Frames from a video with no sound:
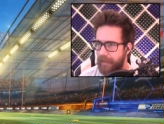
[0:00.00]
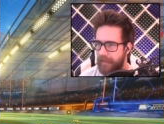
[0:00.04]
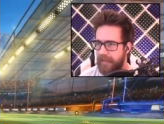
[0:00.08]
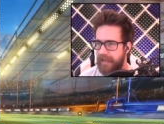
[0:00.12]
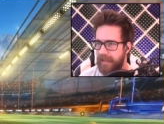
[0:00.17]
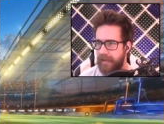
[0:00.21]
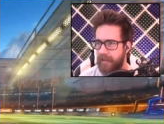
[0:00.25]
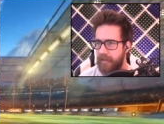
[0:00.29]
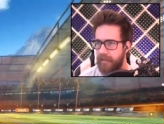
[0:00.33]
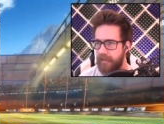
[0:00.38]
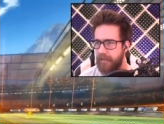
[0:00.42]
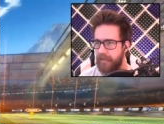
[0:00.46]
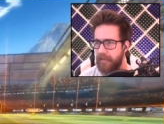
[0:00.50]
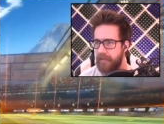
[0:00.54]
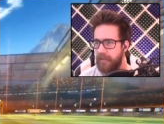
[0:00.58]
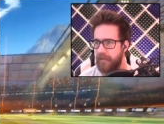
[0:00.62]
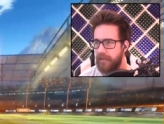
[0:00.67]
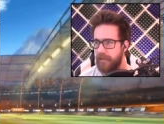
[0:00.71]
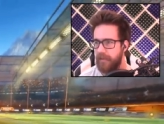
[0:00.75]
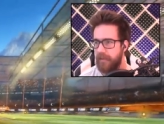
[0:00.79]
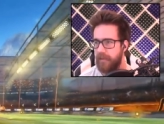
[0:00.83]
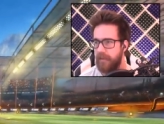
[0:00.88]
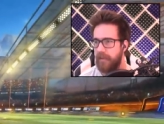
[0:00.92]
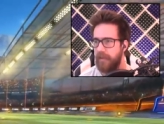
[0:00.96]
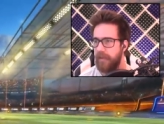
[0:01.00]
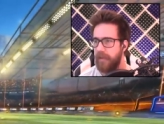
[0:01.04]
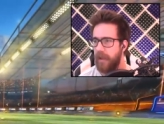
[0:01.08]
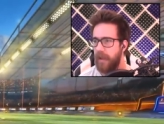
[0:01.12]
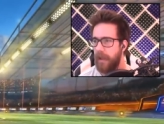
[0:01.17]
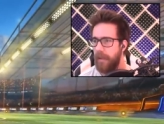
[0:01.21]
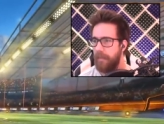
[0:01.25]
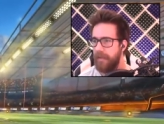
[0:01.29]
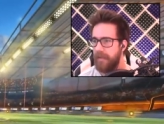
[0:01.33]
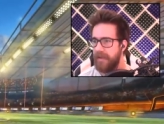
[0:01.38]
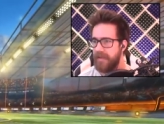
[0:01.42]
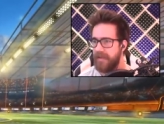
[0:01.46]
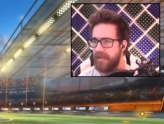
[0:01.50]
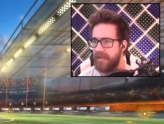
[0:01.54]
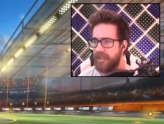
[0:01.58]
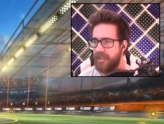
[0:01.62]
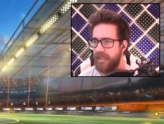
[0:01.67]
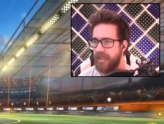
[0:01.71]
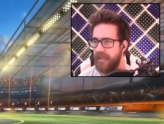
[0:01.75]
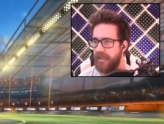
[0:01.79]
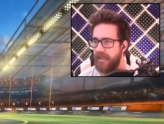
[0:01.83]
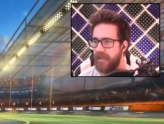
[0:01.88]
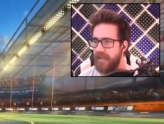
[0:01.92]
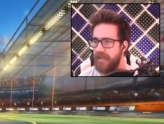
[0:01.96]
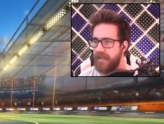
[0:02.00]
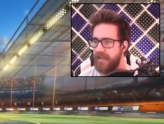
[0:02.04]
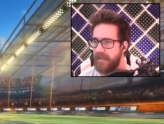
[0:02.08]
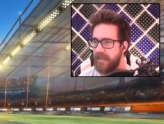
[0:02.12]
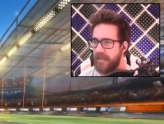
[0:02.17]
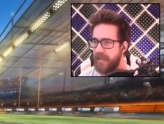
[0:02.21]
tickled. I'm gonna cheat this.